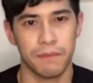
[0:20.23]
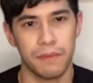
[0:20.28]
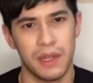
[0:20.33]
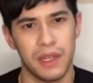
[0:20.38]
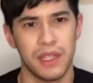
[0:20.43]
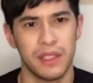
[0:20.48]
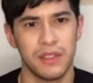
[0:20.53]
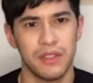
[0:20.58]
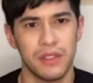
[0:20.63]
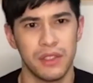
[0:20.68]

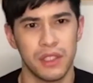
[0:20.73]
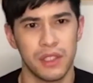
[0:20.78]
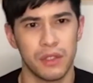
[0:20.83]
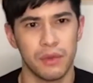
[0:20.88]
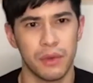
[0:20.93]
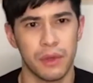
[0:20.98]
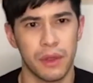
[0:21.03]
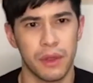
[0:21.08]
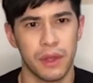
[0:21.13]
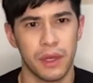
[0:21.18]
but you
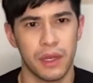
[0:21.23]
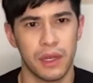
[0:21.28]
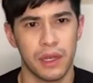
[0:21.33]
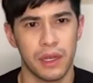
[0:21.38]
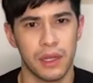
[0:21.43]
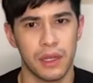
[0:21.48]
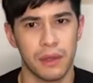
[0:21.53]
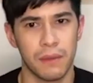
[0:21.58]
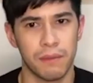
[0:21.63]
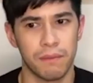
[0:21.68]
know, with
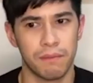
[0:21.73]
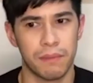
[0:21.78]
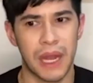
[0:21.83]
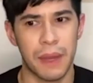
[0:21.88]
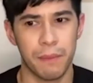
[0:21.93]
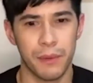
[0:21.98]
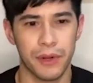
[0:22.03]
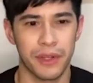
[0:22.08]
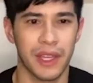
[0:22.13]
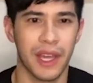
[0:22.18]
um,
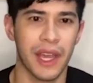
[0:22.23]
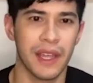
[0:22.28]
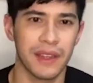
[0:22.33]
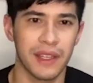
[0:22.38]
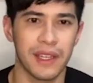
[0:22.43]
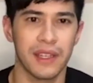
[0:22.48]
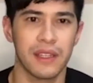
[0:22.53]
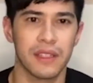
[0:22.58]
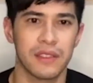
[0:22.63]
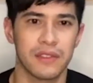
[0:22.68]
proper
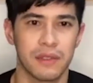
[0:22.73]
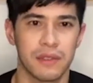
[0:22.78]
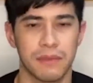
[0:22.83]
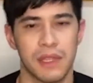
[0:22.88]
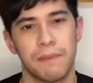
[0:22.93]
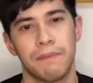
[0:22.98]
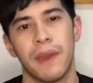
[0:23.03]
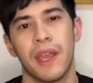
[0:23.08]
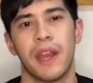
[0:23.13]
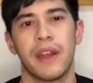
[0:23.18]
guidance from
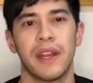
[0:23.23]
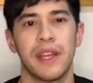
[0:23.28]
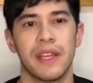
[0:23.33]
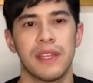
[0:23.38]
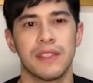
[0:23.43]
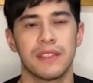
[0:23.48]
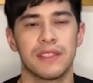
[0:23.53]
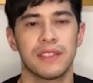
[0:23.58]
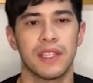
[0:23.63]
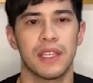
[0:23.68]
my
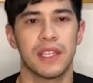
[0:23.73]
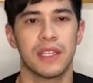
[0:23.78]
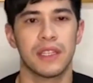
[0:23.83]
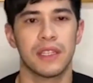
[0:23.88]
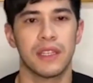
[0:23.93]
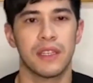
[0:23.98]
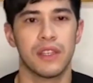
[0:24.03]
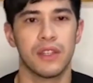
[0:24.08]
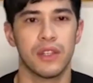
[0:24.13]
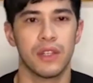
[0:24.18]
parents and uh,